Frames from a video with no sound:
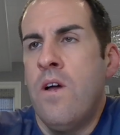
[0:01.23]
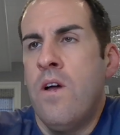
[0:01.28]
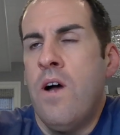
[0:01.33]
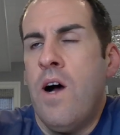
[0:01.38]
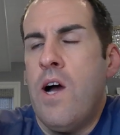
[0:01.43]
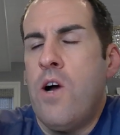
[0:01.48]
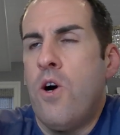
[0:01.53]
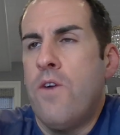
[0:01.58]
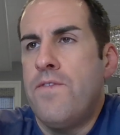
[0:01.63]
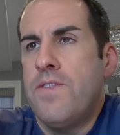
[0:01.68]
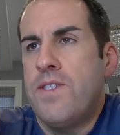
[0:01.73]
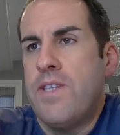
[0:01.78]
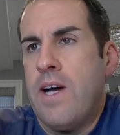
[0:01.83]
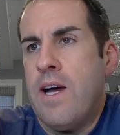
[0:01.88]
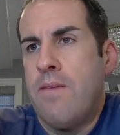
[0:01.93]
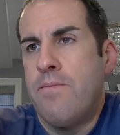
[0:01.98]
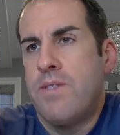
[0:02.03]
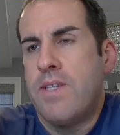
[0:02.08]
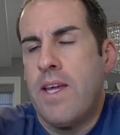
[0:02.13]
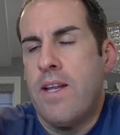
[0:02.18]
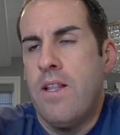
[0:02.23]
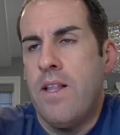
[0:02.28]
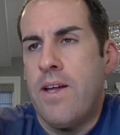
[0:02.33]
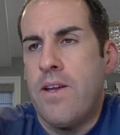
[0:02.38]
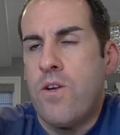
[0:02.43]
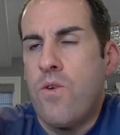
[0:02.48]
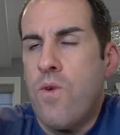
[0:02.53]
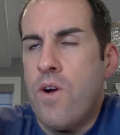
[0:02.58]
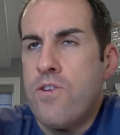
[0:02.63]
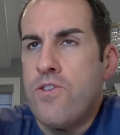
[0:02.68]
I oftentimes get a lot
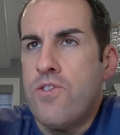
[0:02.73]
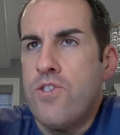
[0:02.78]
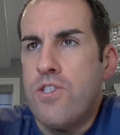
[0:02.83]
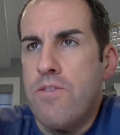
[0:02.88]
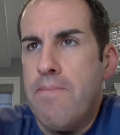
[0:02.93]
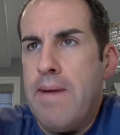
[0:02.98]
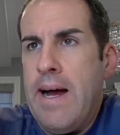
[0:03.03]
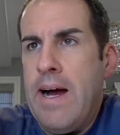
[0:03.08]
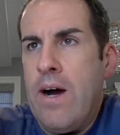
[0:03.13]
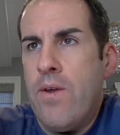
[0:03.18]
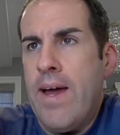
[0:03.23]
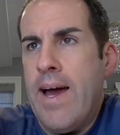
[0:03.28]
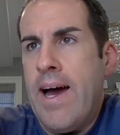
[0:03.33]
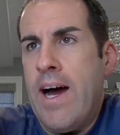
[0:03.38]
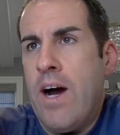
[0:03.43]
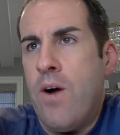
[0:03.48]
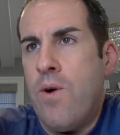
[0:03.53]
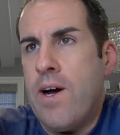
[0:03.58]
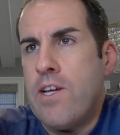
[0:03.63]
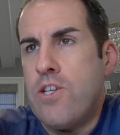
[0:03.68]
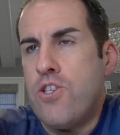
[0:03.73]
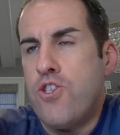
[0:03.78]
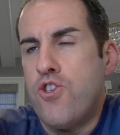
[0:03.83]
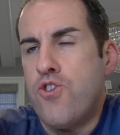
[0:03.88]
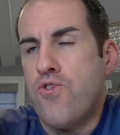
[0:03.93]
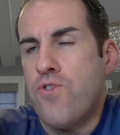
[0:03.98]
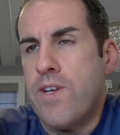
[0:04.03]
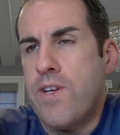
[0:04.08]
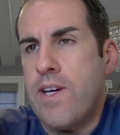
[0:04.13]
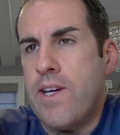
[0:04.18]
of questions about how I
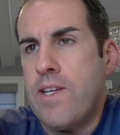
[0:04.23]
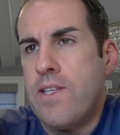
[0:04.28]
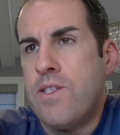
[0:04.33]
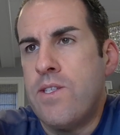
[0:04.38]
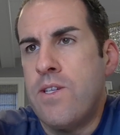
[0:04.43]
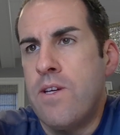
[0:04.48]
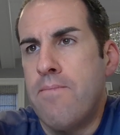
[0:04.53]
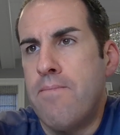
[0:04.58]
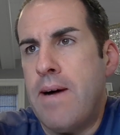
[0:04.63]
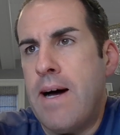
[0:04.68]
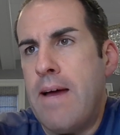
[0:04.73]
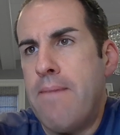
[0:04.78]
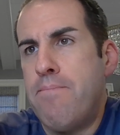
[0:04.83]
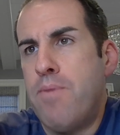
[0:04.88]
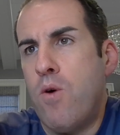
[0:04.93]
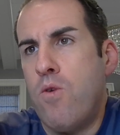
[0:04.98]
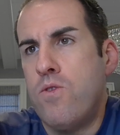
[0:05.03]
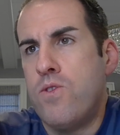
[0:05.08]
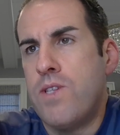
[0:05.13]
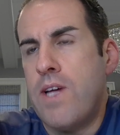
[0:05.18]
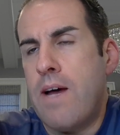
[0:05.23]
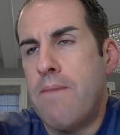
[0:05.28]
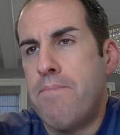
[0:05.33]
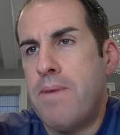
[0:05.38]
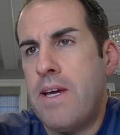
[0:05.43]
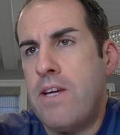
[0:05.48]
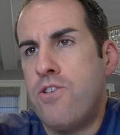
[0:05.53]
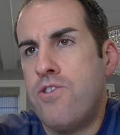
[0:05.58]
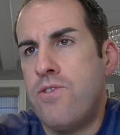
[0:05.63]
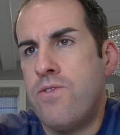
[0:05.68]
treat my post-op
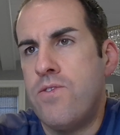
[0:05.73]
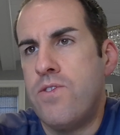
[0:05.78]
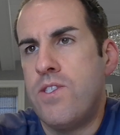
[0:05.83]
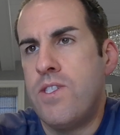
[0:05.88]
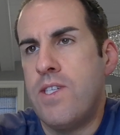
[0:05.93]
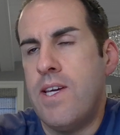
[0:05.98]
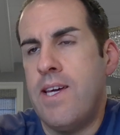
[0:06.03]
patients,